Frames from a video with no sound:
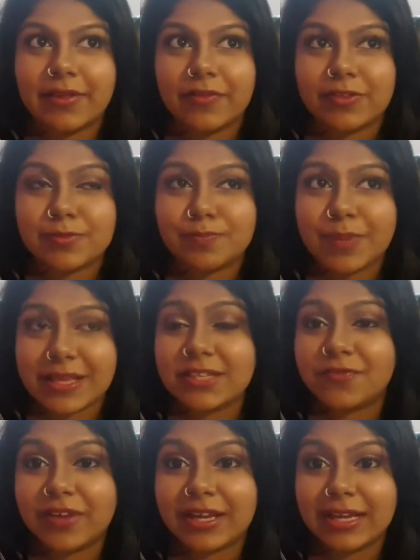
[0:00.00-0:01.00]

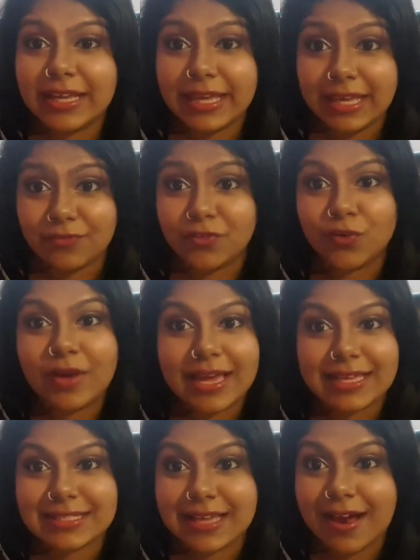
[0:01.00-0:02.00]
Specifically, if you
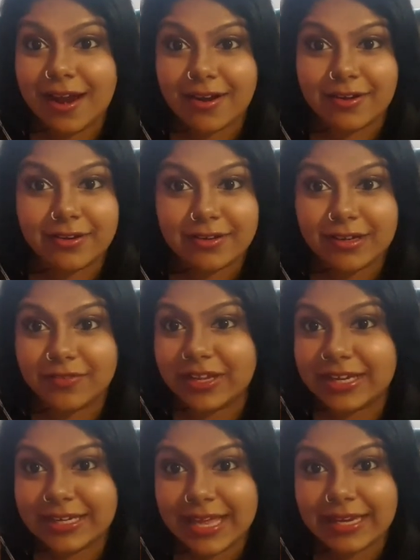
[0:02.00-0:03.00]
guys are living
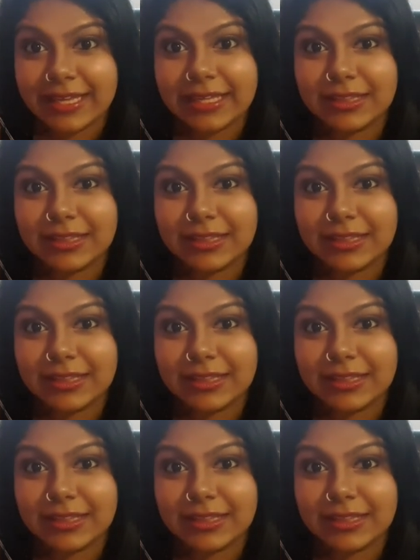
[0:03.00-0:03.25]
in Delhi,